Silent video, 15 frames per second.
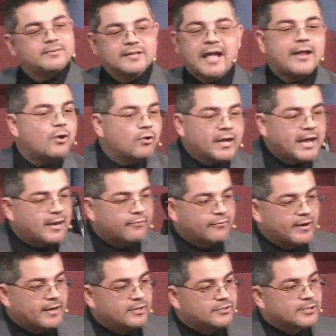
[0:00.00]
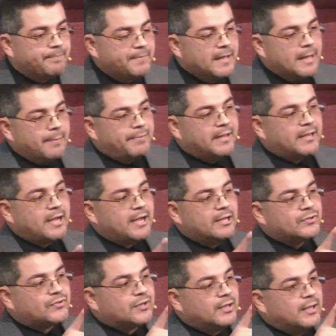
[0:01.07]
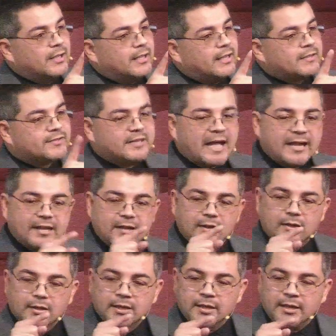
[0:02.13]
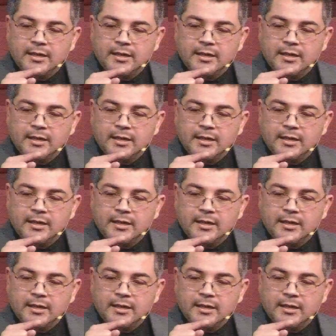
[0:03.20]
And it's not okay, friends, because it's not,